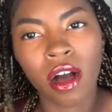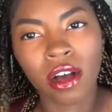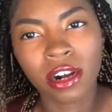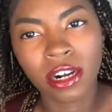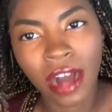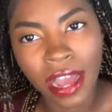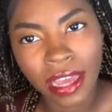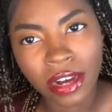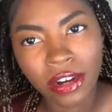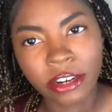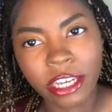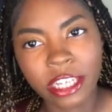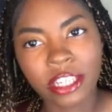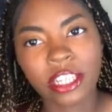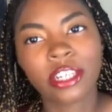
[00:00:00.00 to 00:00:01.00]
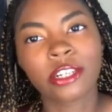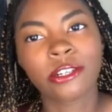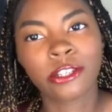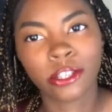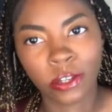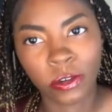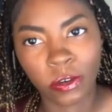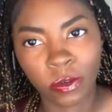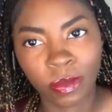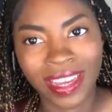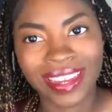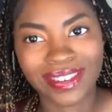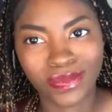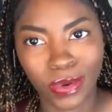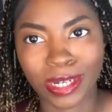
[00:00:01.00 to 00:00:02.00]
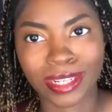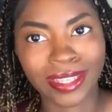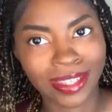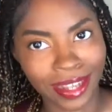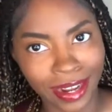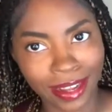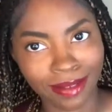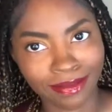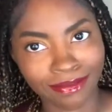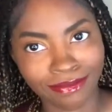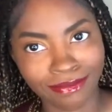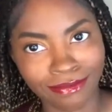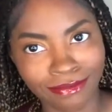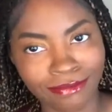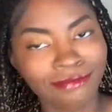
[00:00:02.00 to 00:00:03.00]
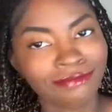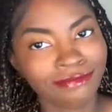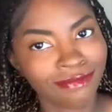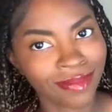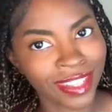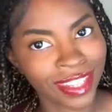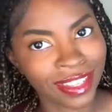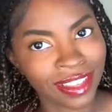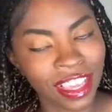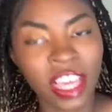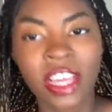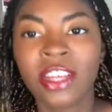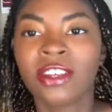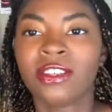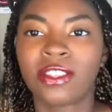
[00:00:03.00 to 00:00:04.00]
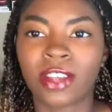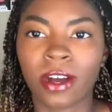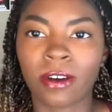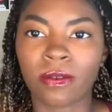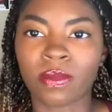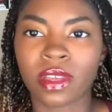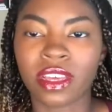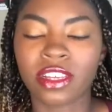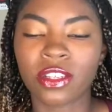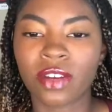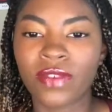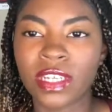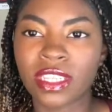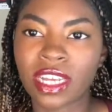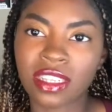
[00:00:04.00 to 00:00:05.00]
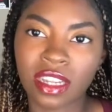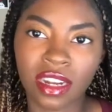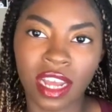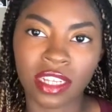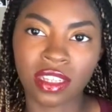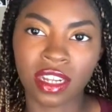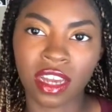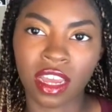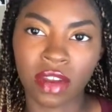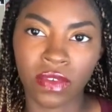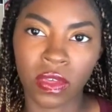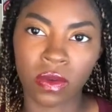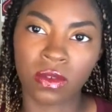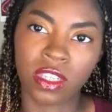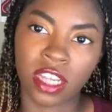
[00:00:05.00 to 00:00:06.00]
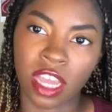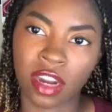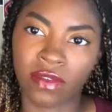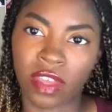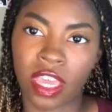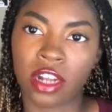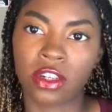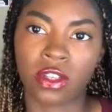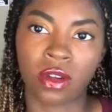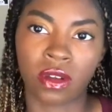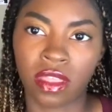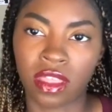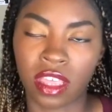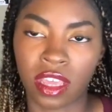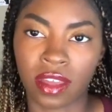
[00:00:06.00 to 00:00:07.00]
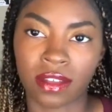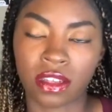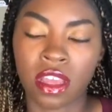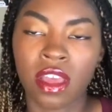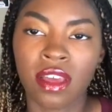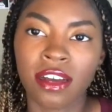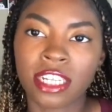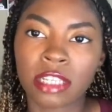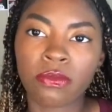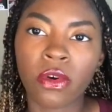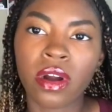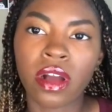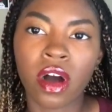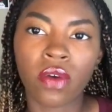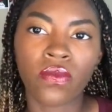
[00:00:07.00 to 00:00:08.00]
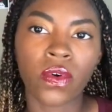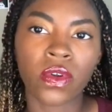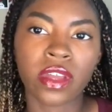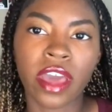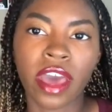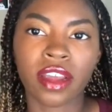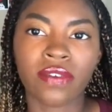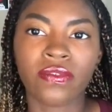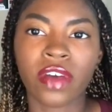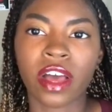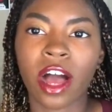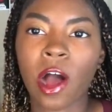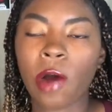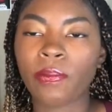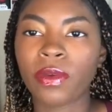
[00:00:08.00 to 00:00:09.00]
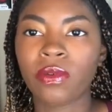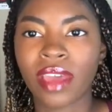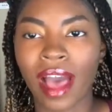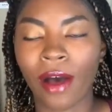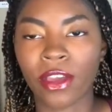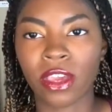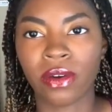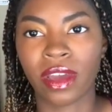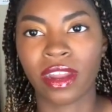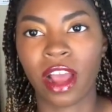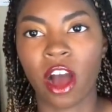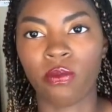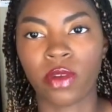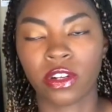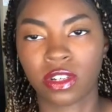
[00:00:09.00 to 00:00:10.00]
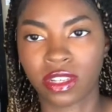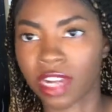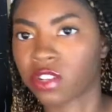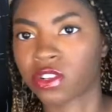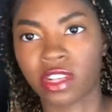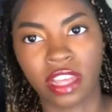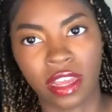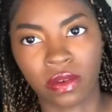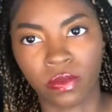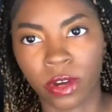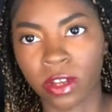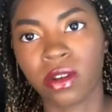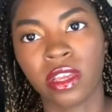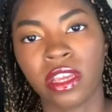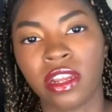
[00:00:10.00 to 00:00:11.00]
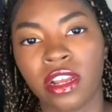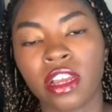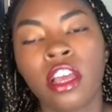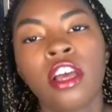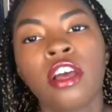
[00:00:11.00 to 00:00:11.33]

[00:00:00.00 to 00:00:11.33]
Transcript: likely to consume in one sitting. So, serving size is a nice thing to kind of use to kind of gauge certain things. It's more helpful to kind of help you calculate how much is actually in what you're eating,